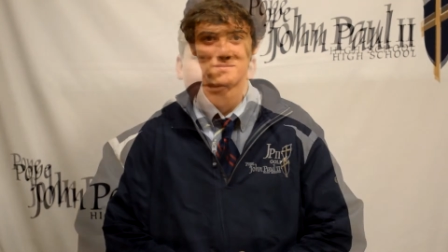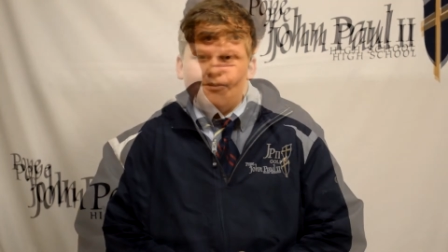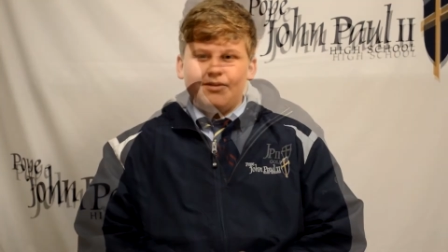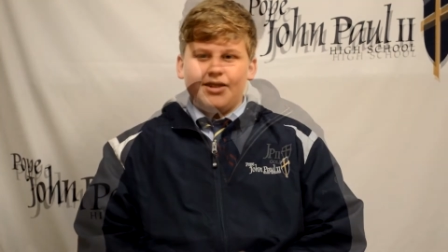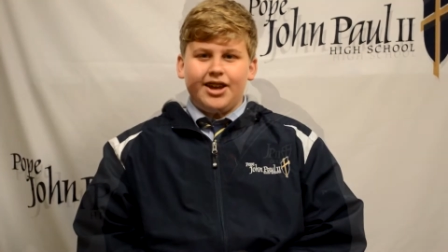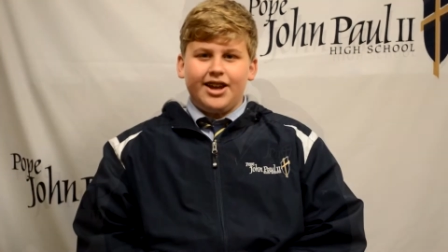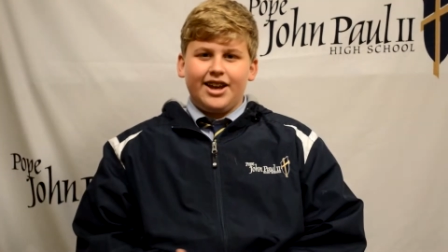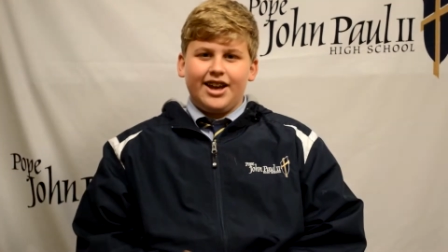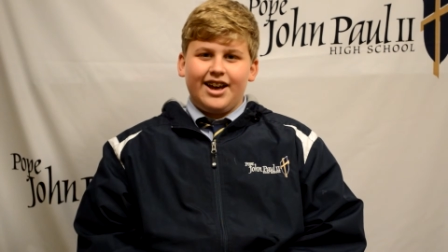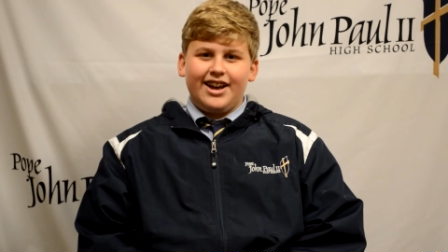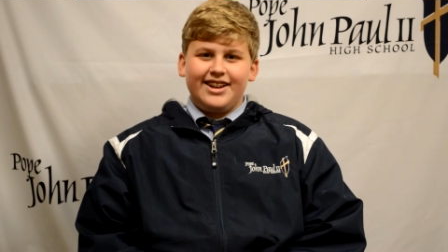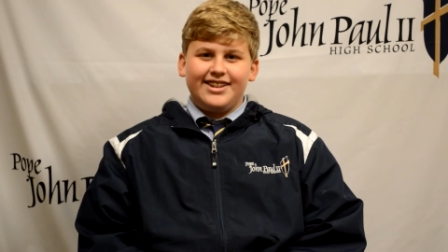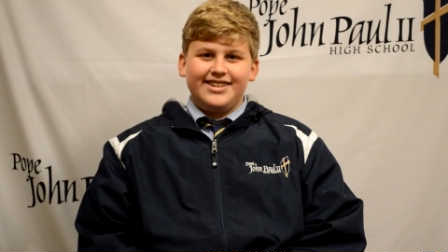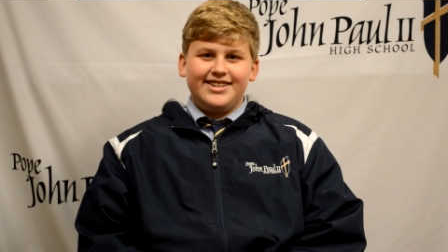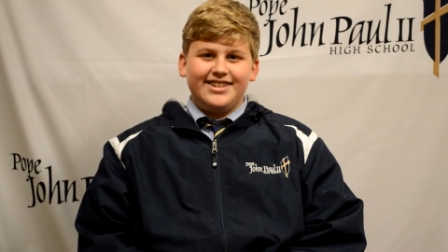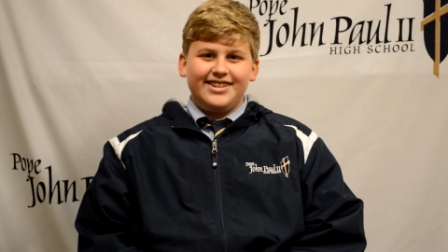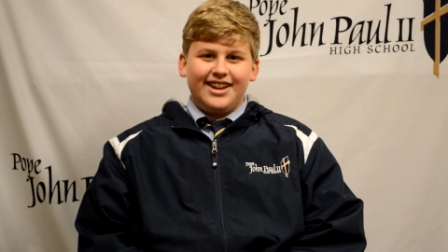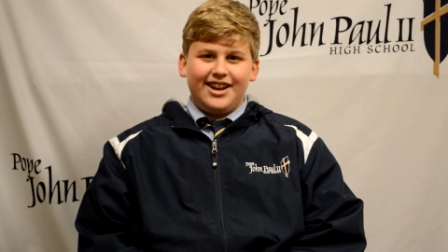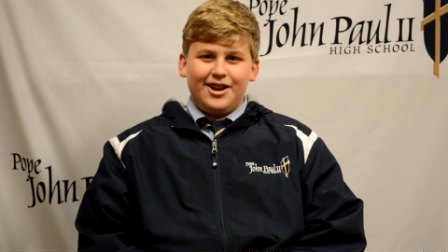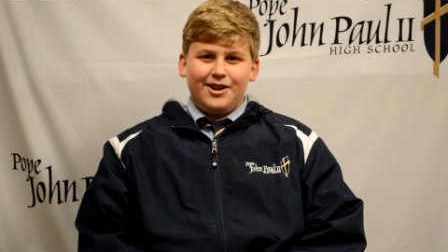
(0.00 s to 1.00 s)
Hey
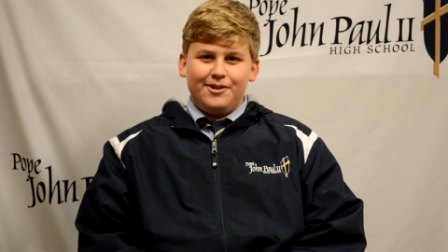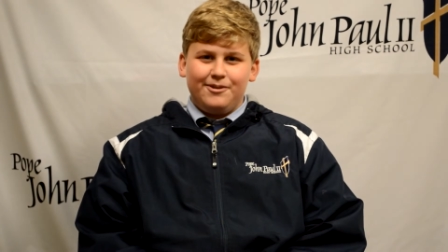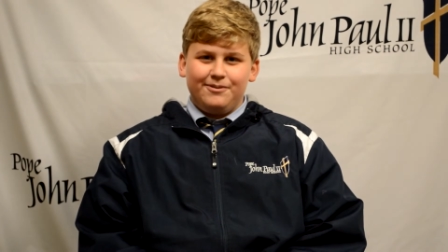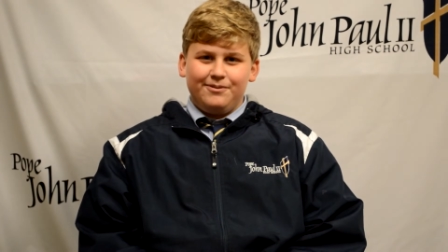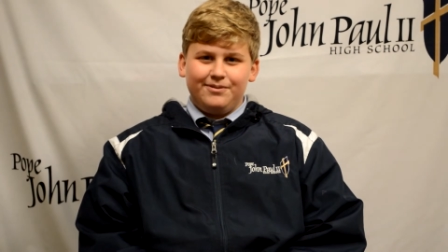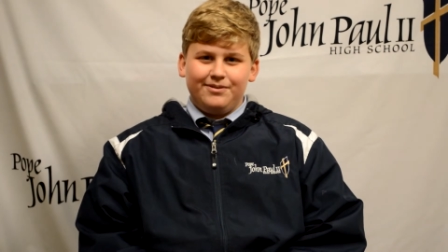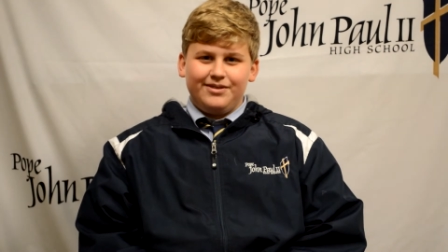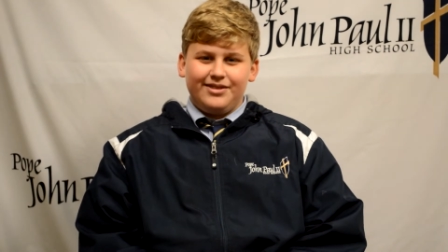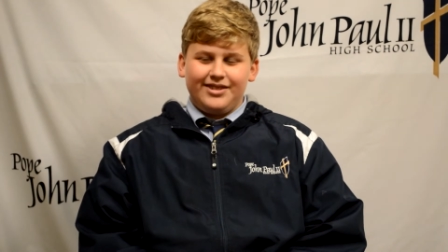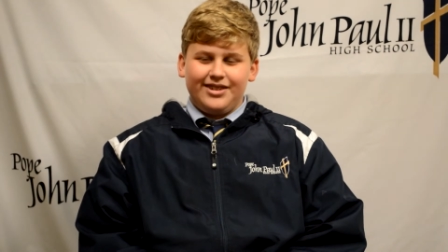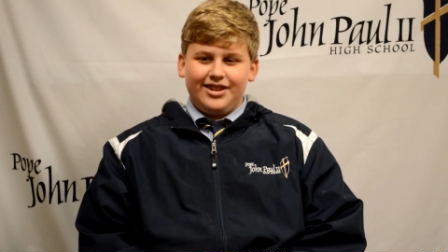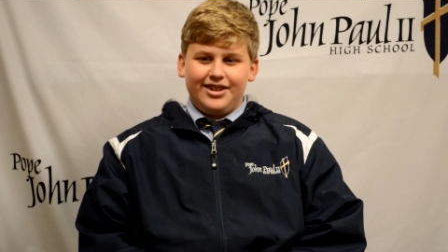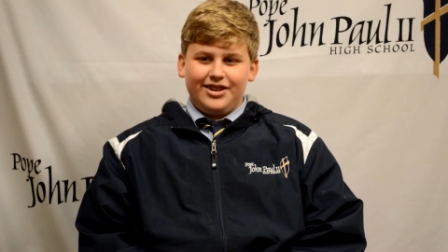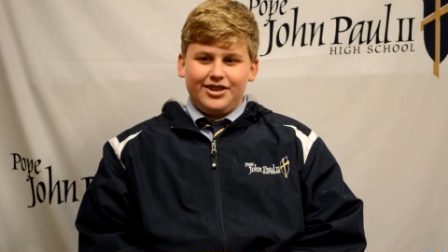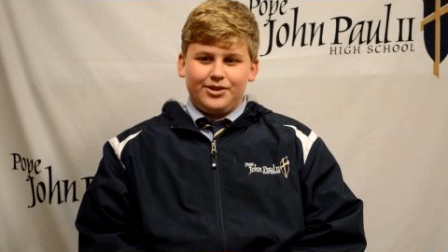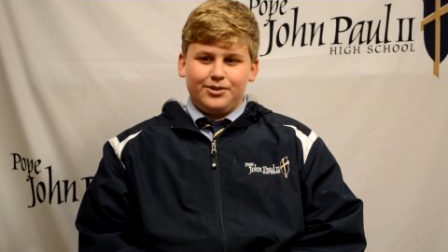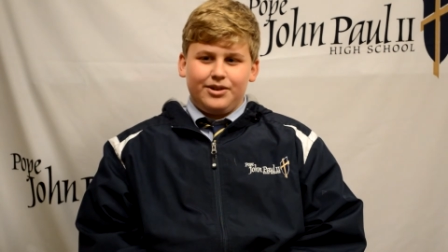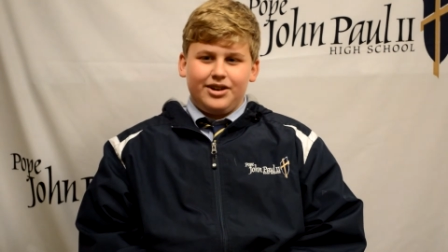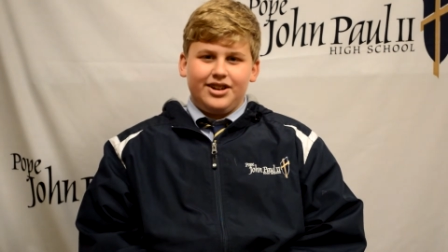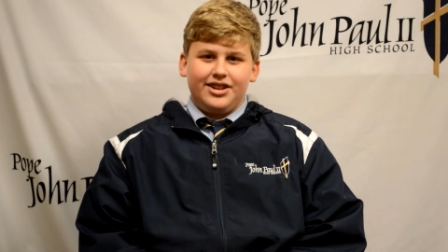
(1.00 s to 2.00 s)
guys,
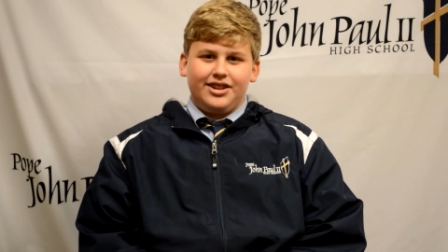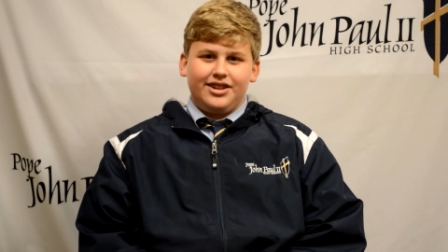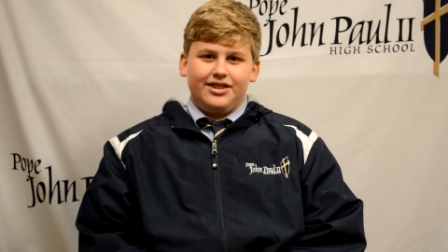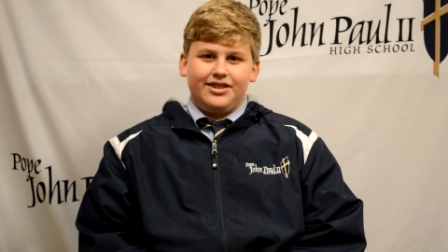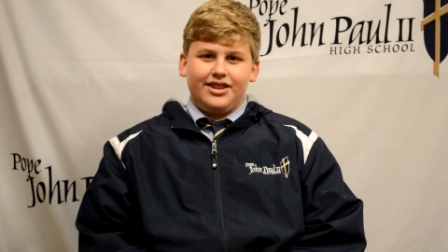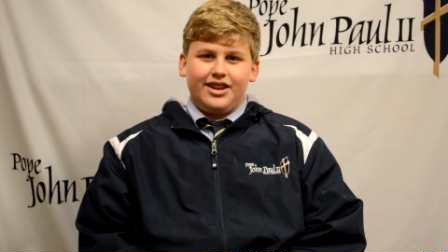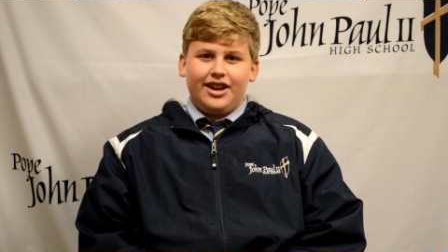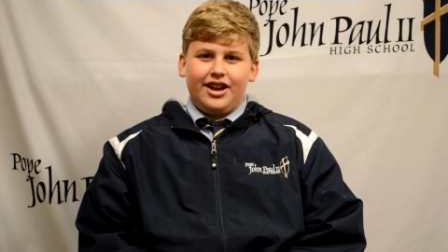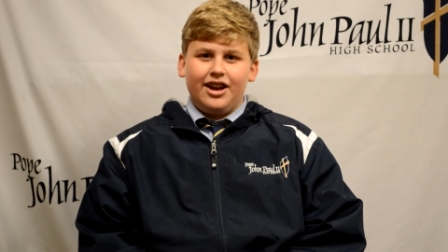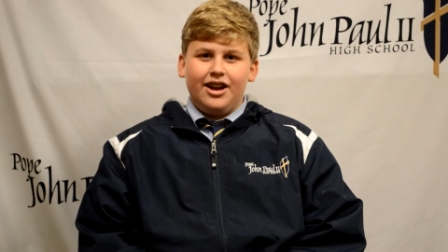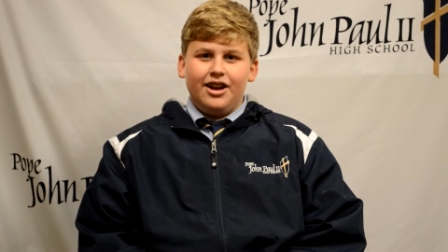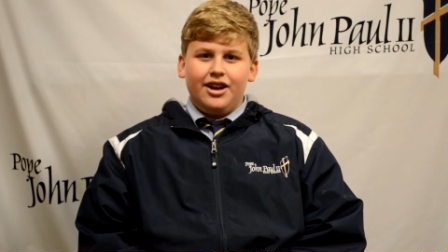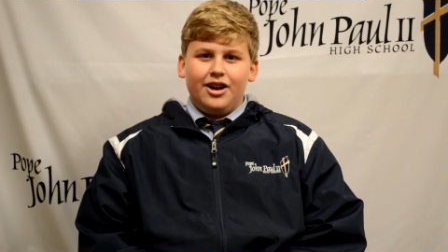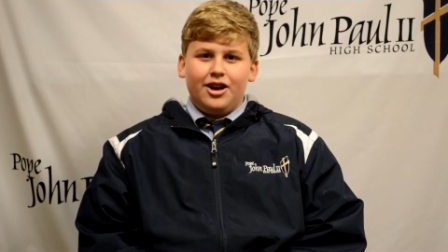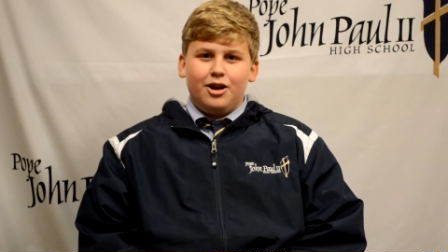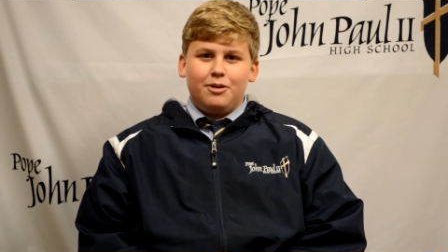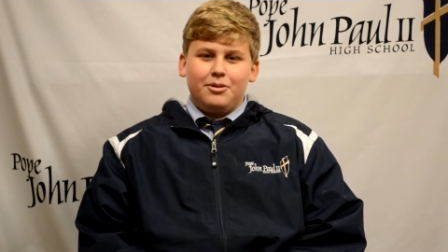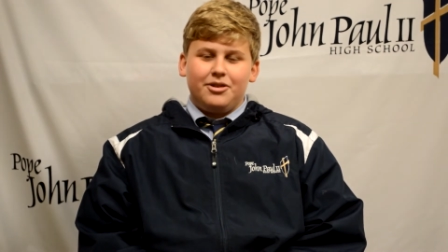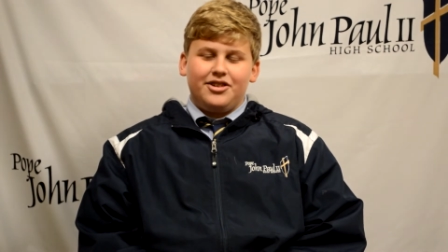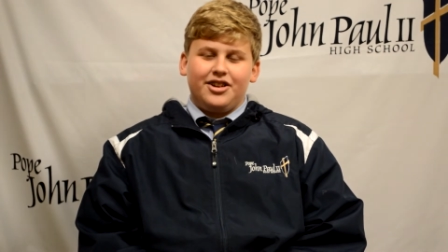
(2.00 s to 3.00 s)
just wanted to say
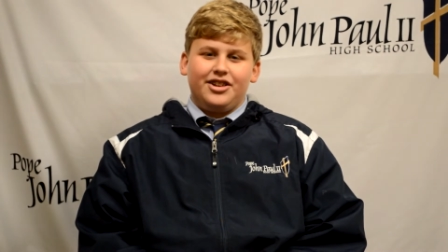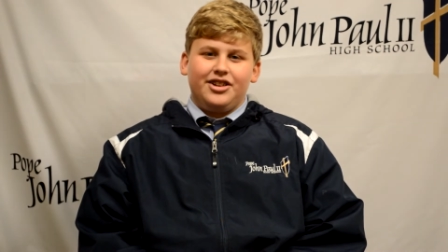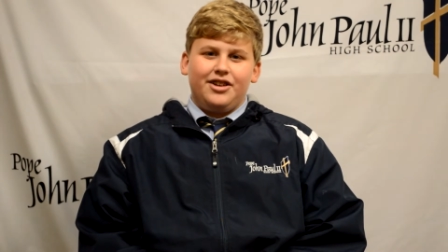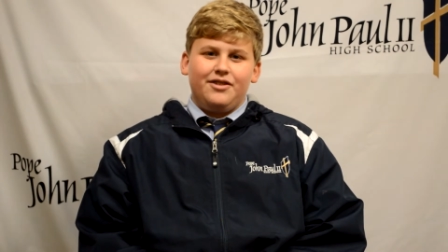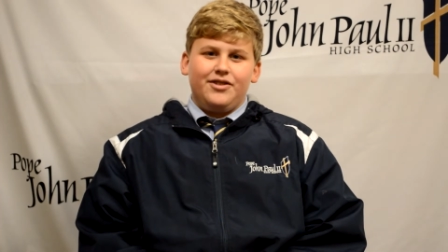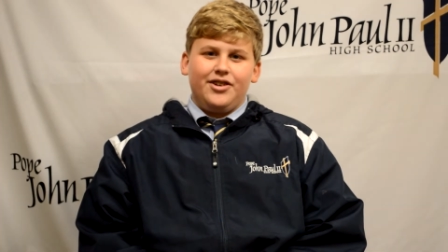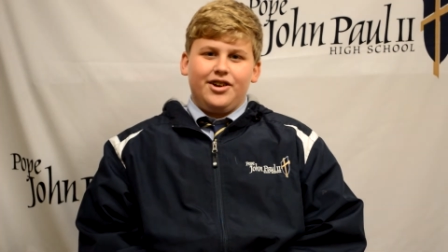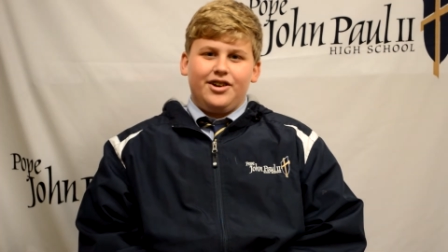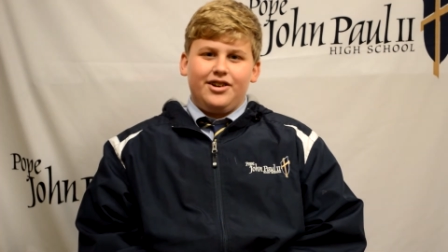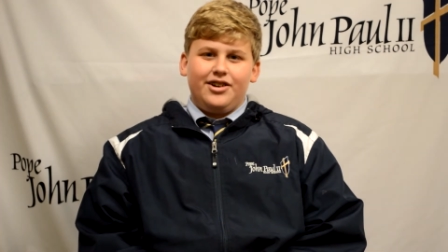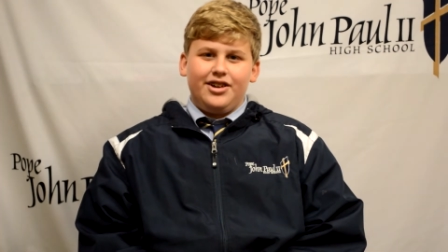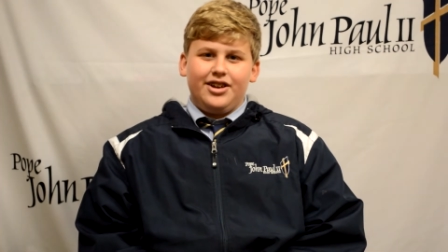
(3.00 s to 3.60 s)
how much I love y'all,